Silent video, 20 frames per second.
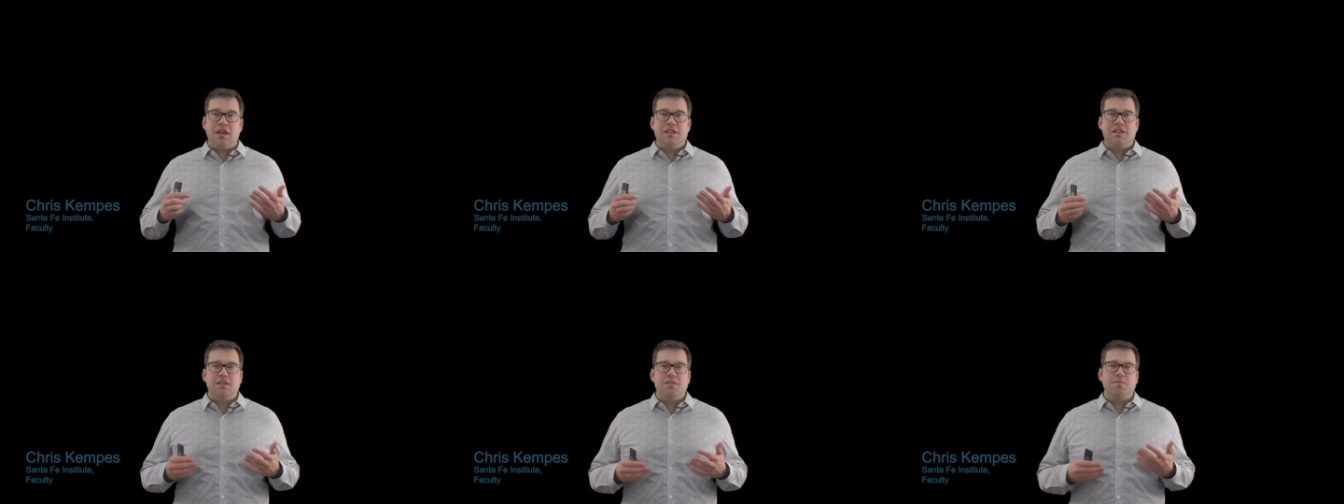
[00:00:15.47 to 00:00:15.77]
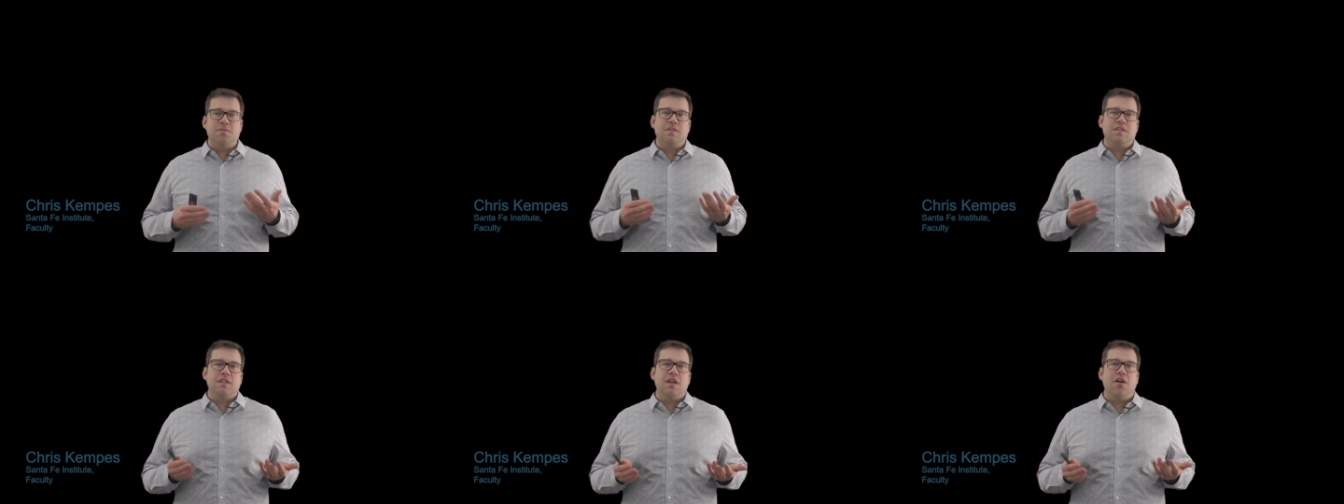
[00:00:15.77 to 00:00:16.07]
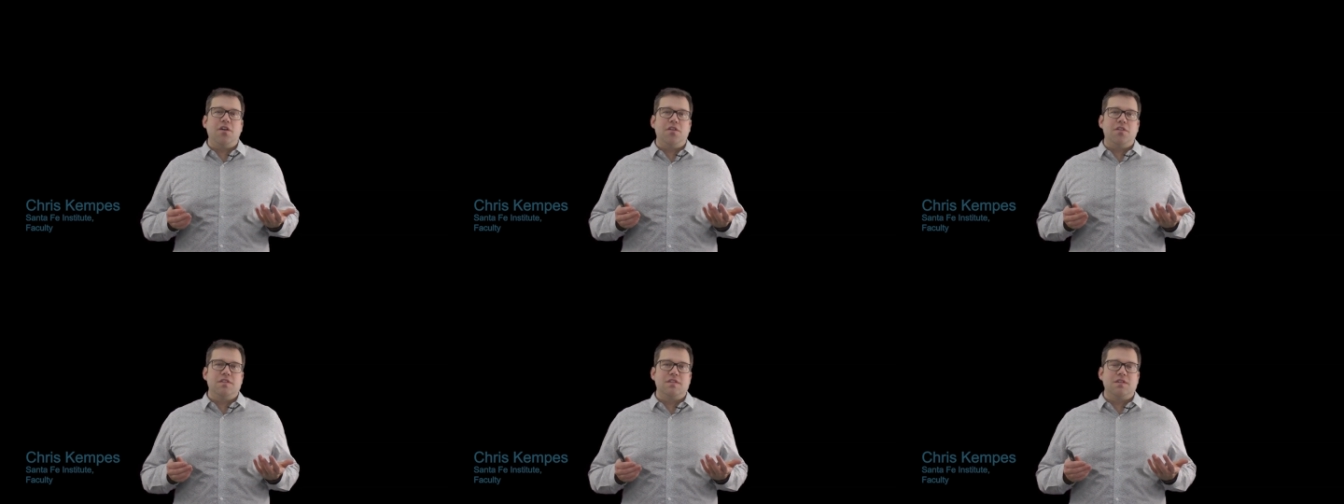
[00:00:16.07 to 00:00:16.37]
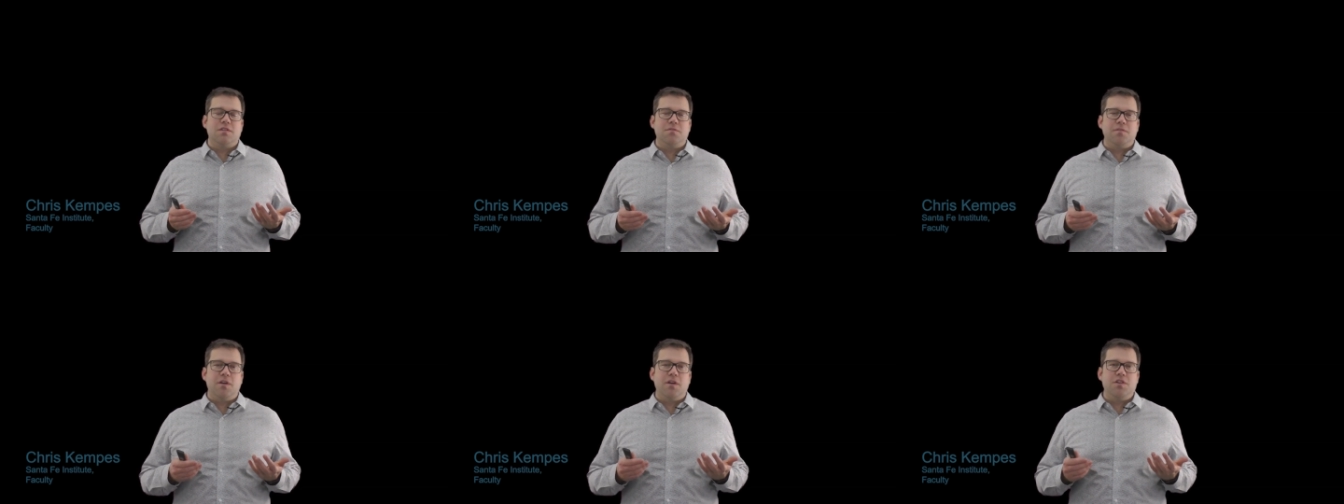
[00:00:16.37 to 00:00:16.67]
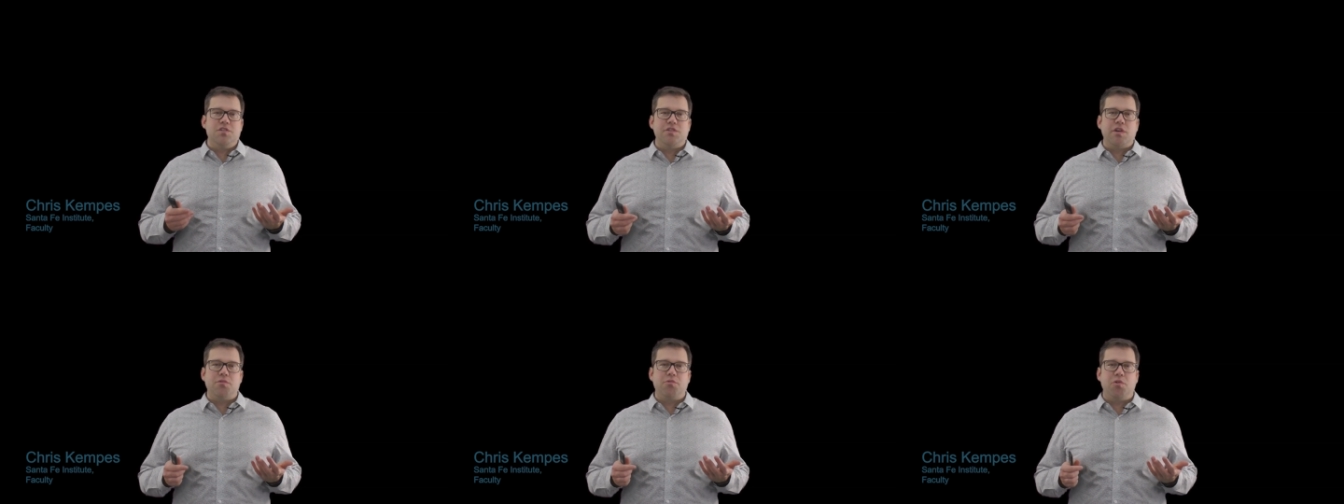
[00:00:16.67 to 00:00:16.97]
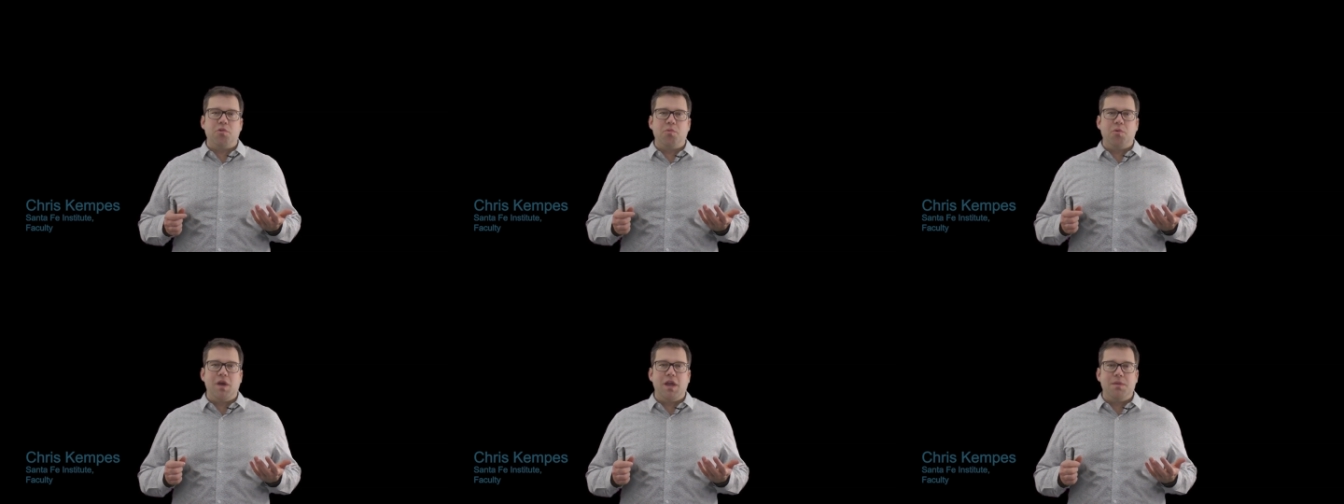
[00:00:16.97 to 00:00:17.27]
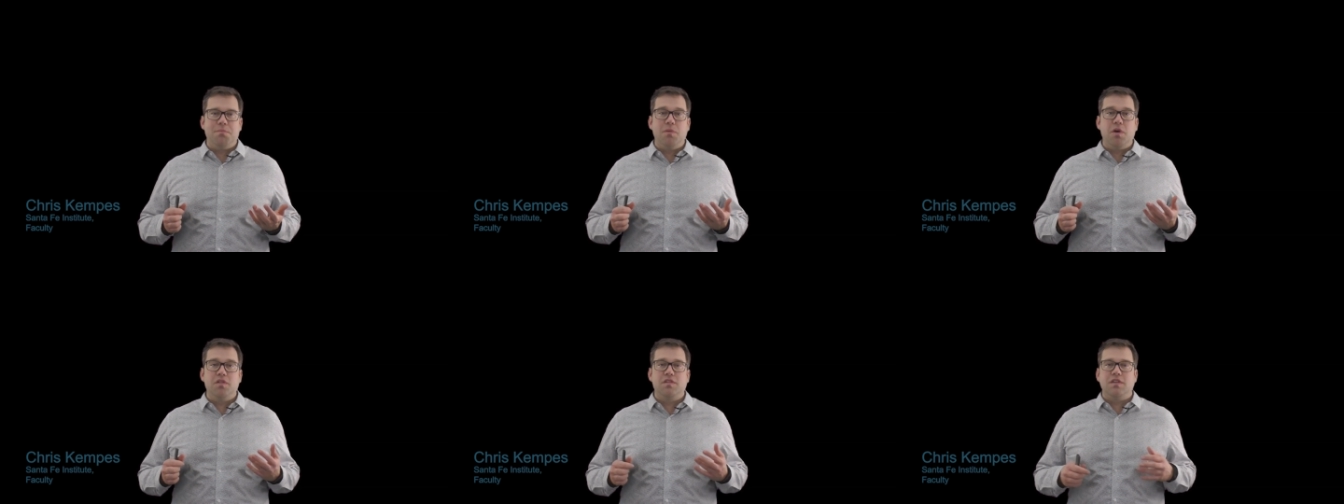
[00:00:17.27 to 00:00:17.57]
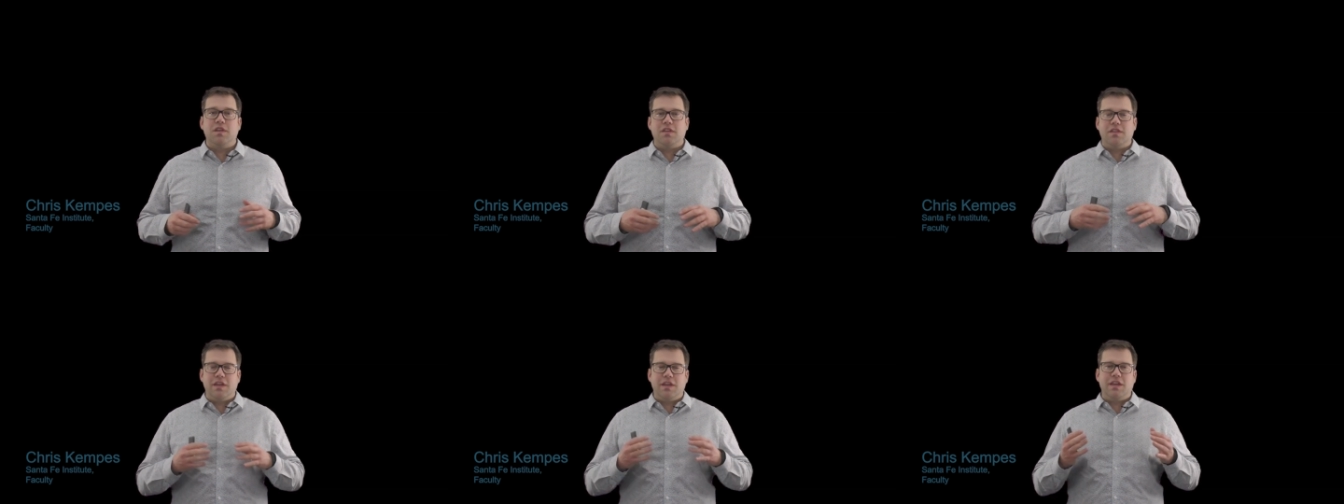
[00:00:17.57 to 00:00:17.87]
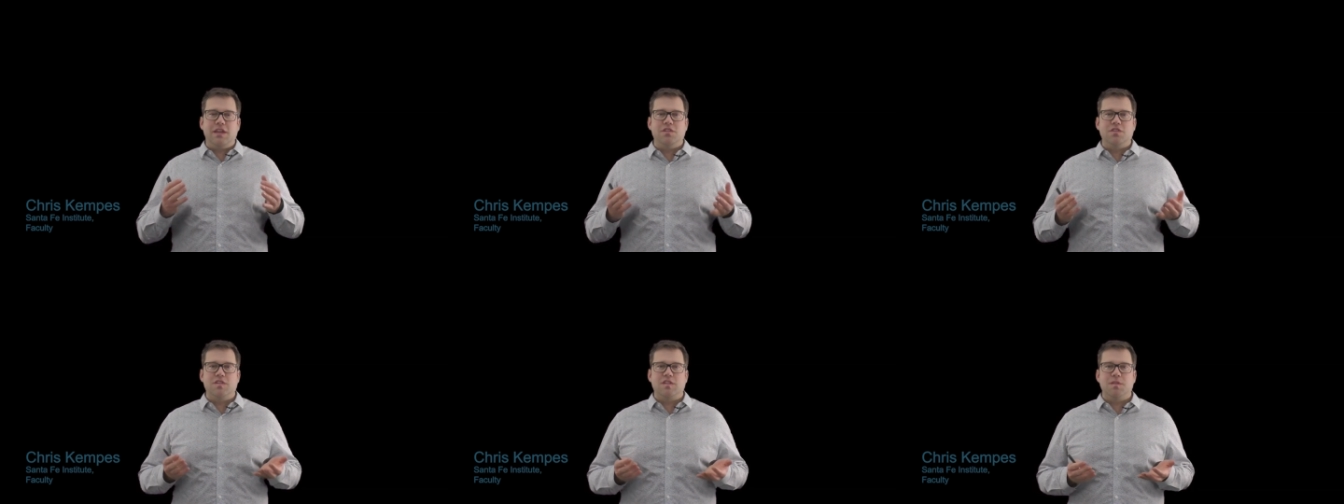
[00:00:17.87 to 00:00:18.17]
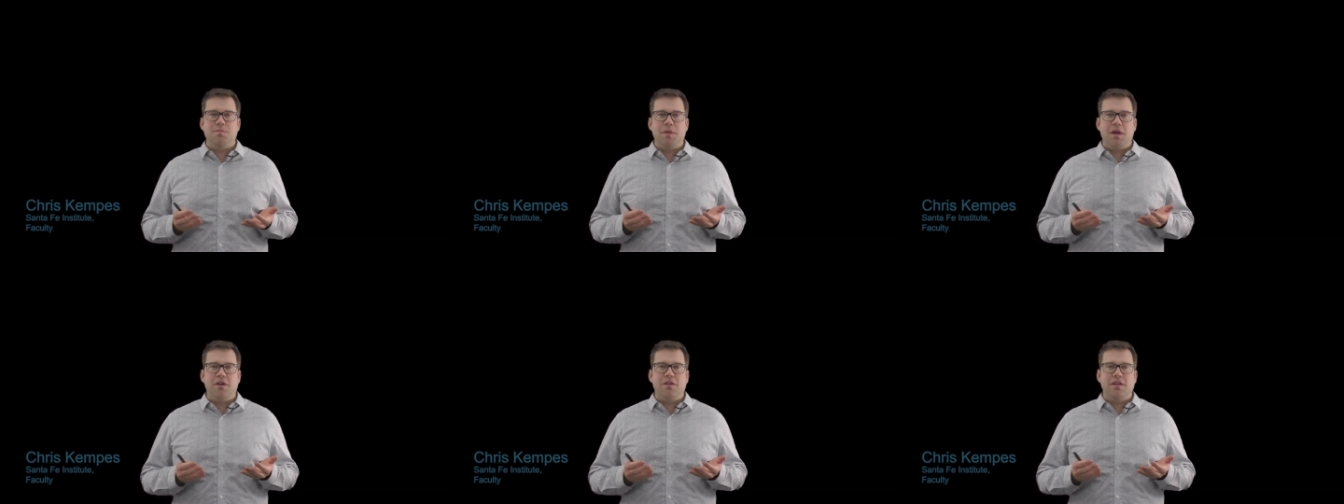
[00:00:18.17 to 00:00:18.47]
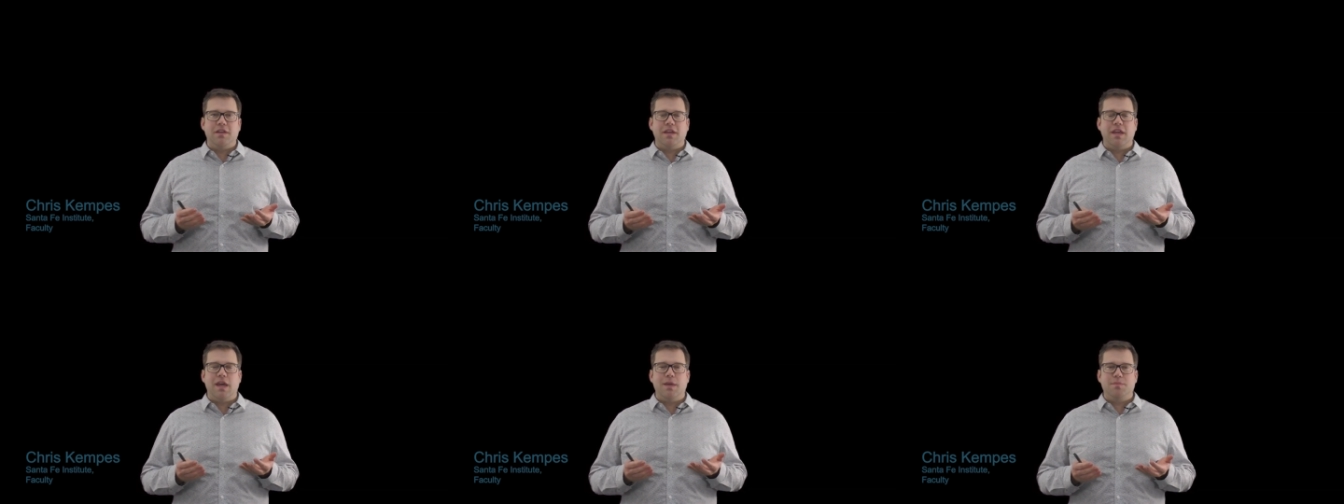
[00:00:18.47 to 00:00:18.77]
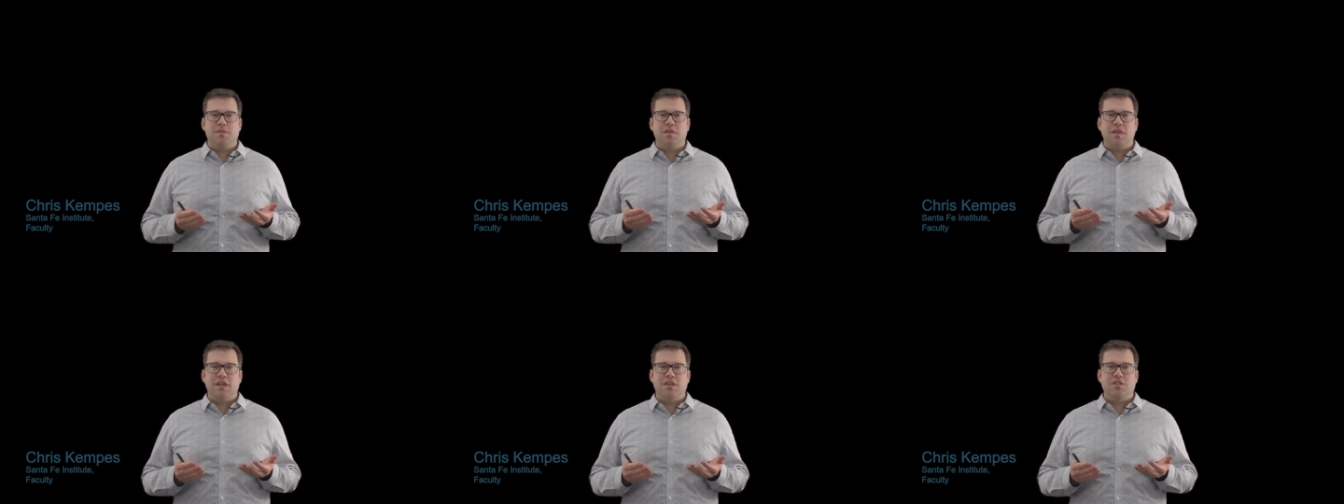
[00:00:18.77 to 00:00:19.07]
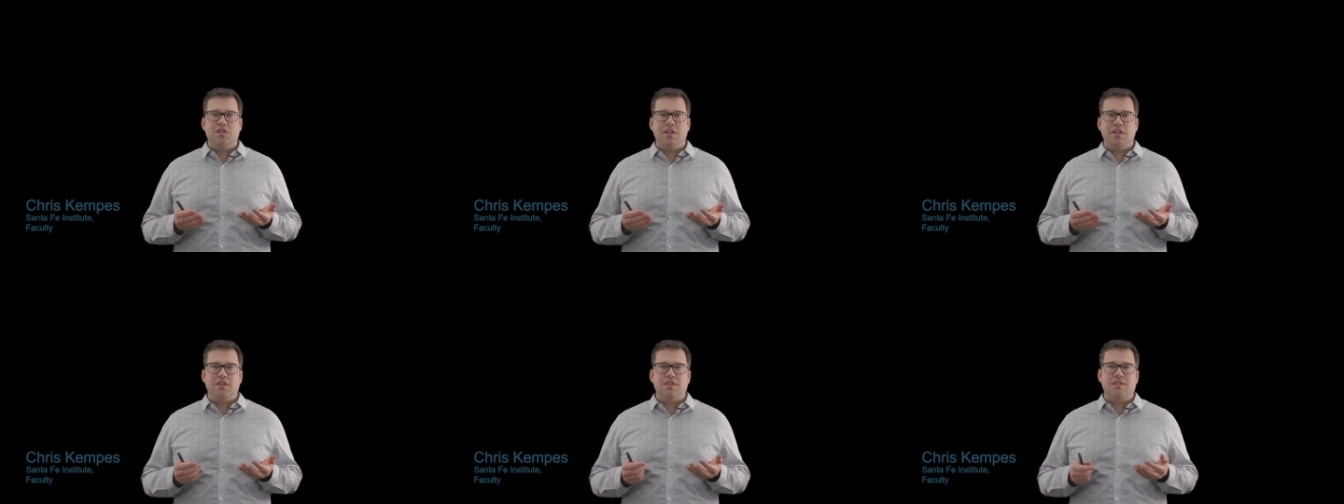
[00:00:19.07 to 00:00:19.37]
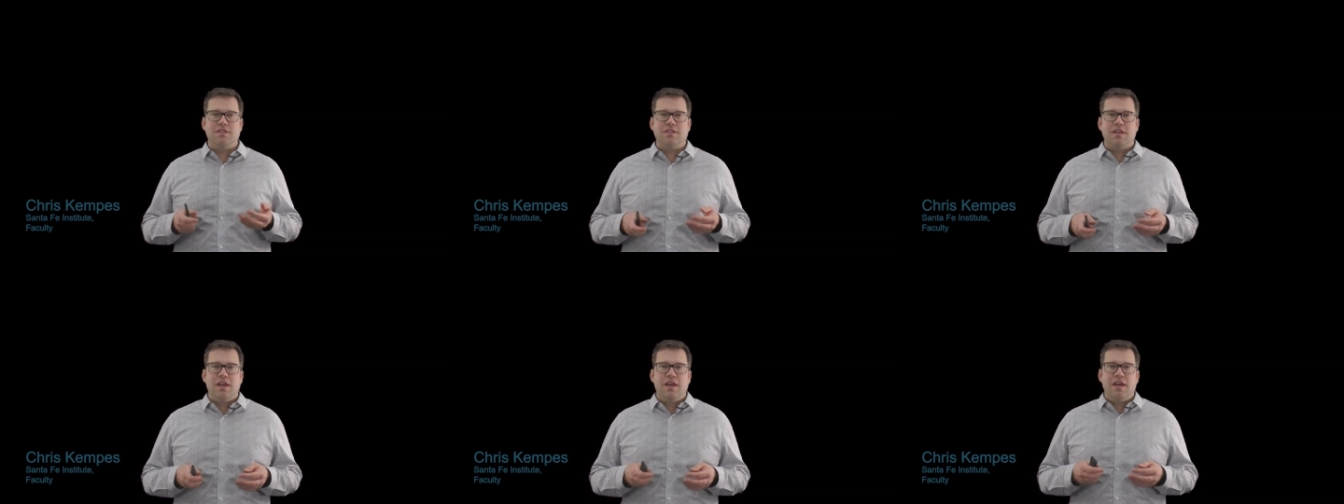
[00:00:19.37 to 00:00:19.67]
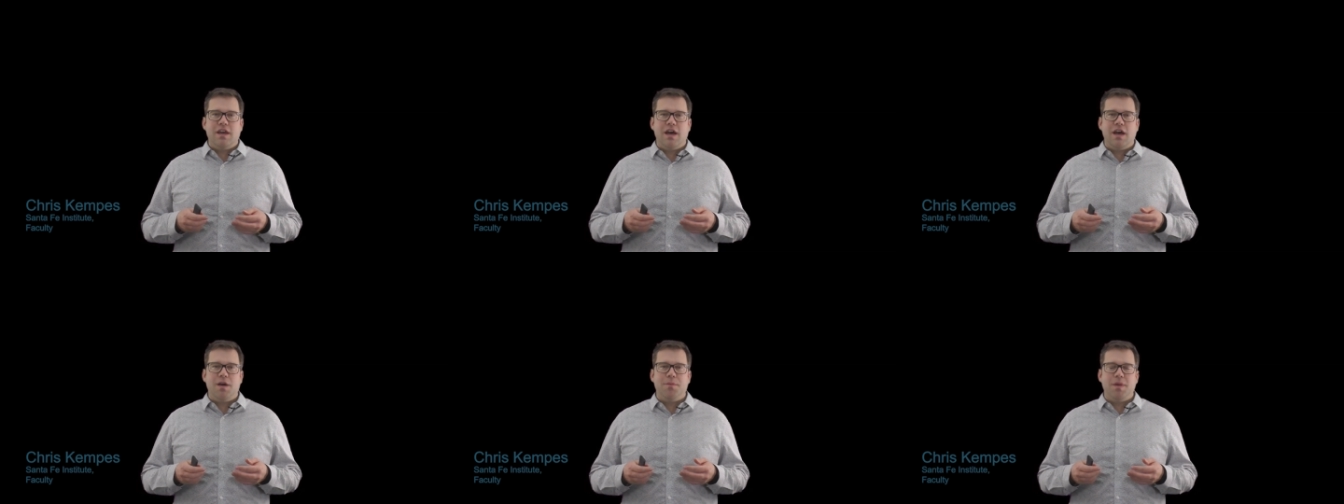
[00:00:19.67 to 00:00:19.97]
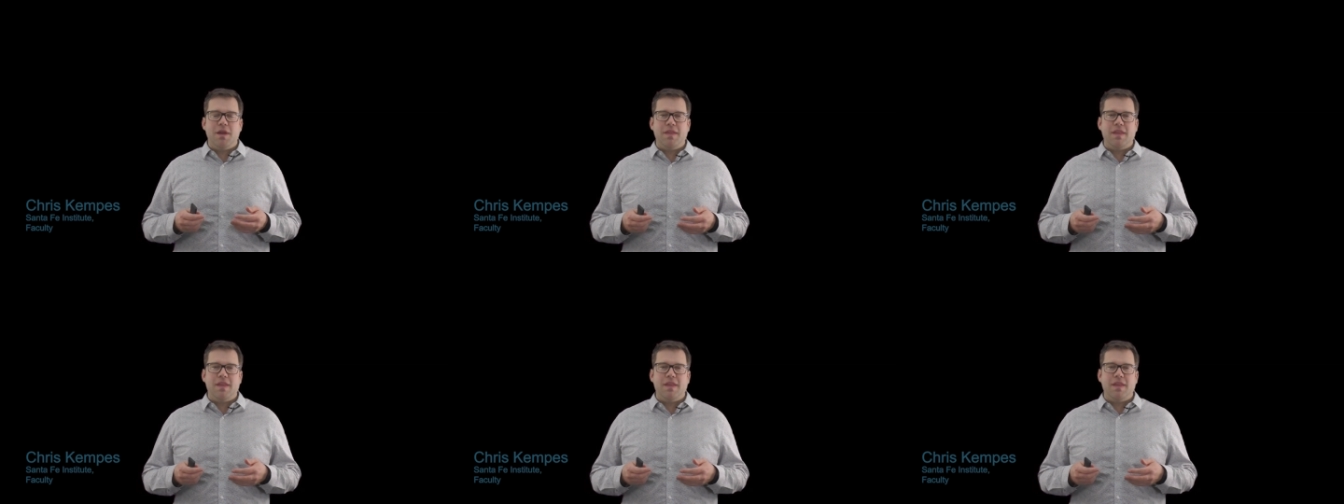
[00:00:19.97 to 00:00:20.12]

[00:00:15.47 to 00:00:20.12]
the idea of cells in a very general way, mostly thinking just about encapsulations um,